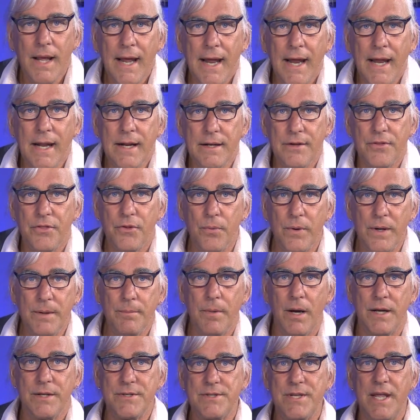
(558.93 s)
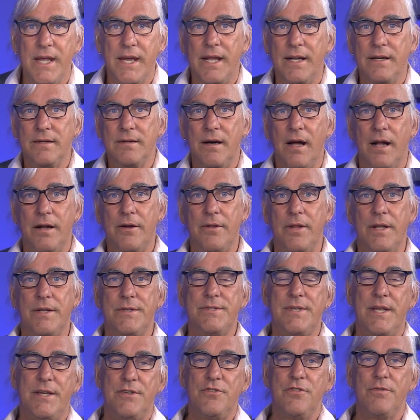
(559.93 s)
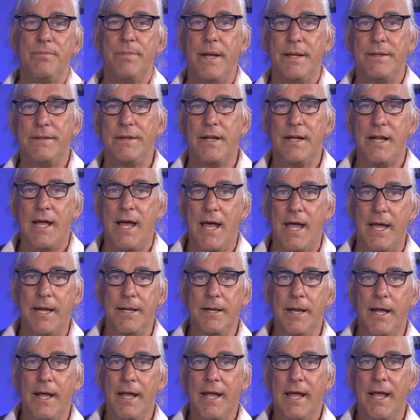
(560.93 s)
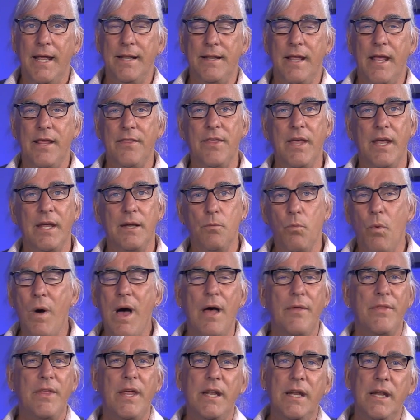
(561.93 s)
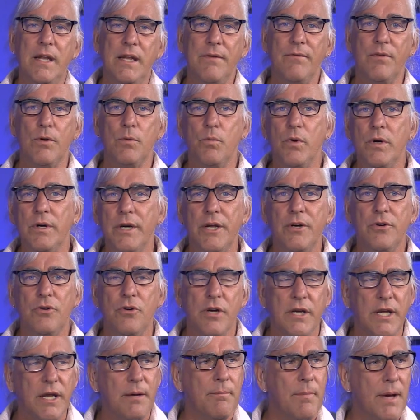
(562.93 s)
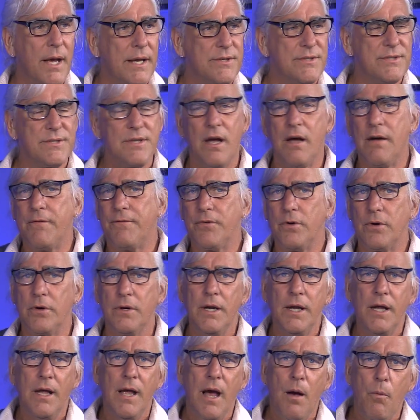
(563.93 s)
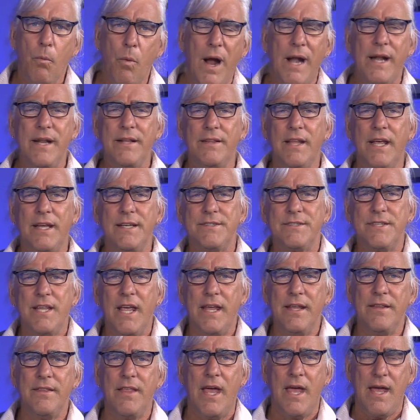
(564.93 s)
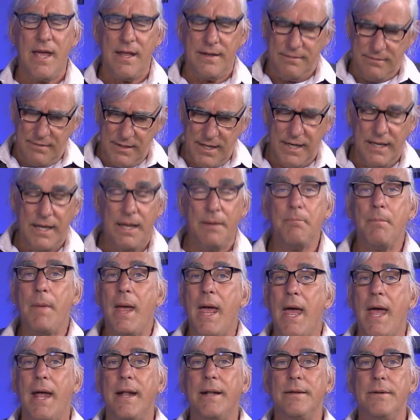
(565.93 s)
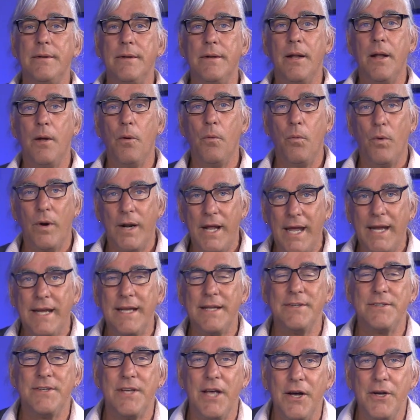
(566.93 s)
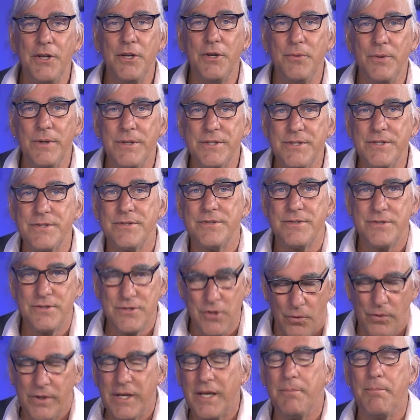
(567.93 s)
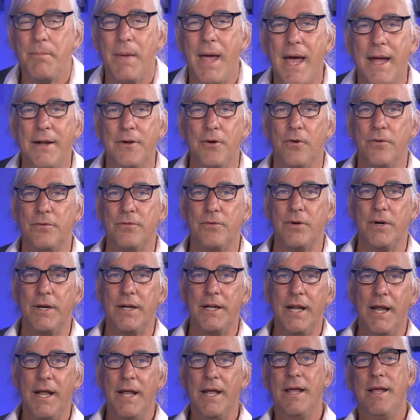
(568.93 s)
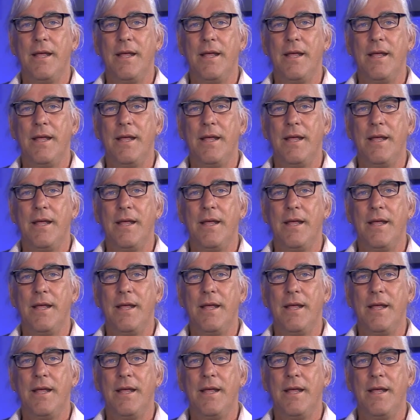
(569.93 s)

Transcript: and in three months they get a letter that says you've been denied and they think wow they didn't even really look at my stuff or why did they say that and they get mad what i can tell you is, is don't get mad over it